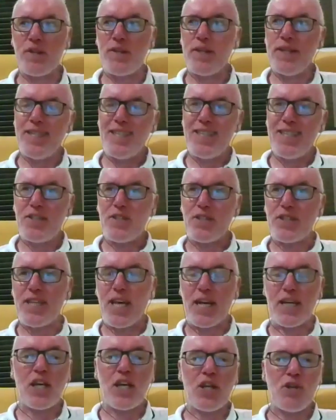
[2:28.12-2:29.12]
Their
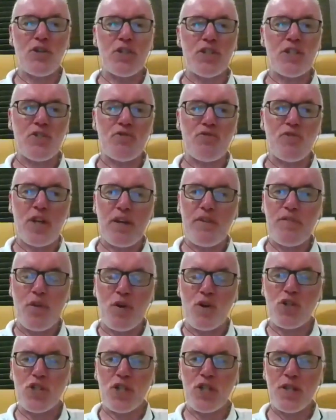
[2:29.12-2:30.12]
attacking unit didn't really
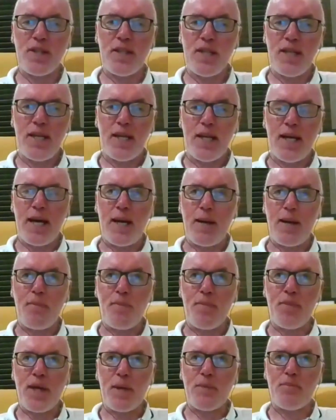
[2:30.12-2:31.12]
function
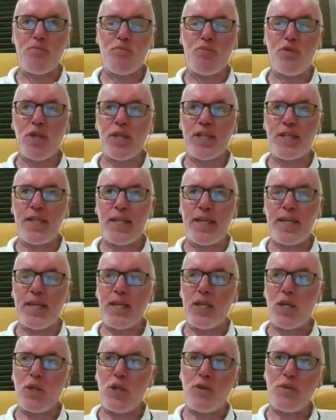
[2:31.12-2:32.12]
that
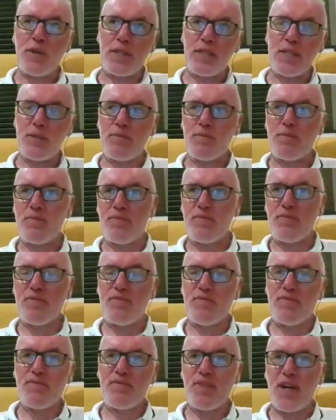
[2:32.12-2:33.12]
brilliantly, although they did
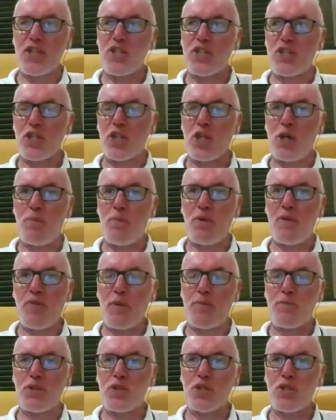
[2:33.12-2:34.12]
fashion a couple of
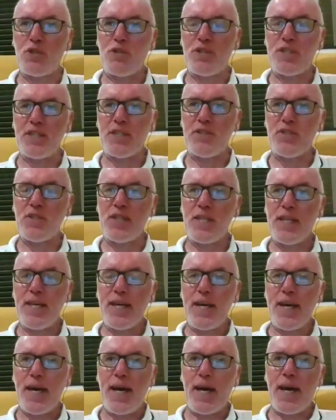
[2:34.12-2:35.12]
opportunities.
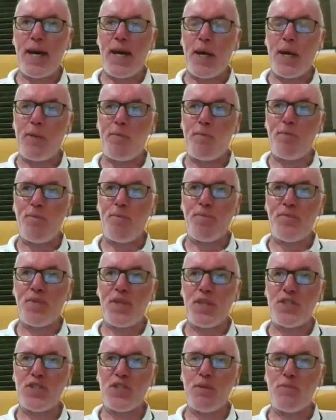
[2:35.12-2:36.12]

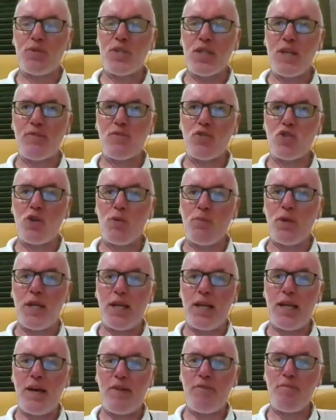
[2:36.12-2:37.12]
They seem to have trouble
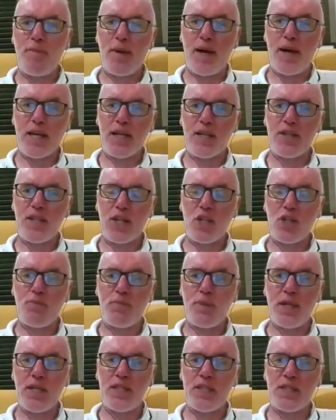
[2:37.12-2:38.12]
at left back. That could
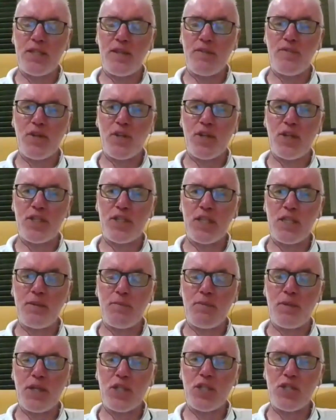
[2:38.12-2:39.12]
be a difficulty they
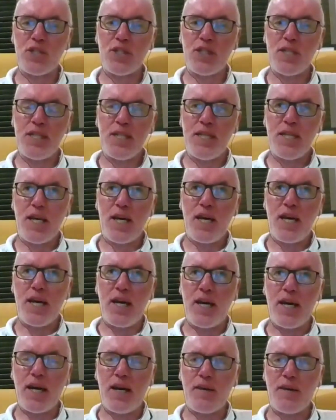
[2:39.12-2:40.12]
might
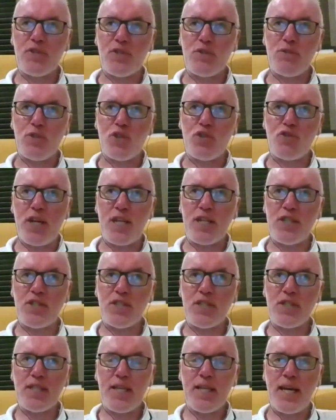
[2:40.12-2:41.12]
have to
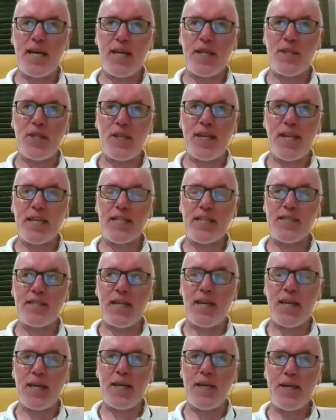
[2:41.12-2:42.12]
address the next
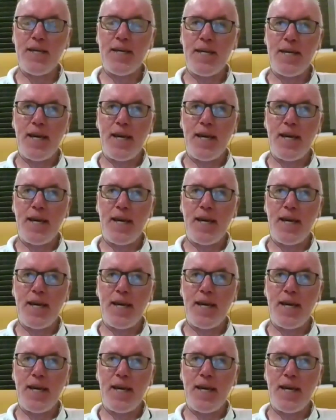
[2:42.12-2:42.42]
day.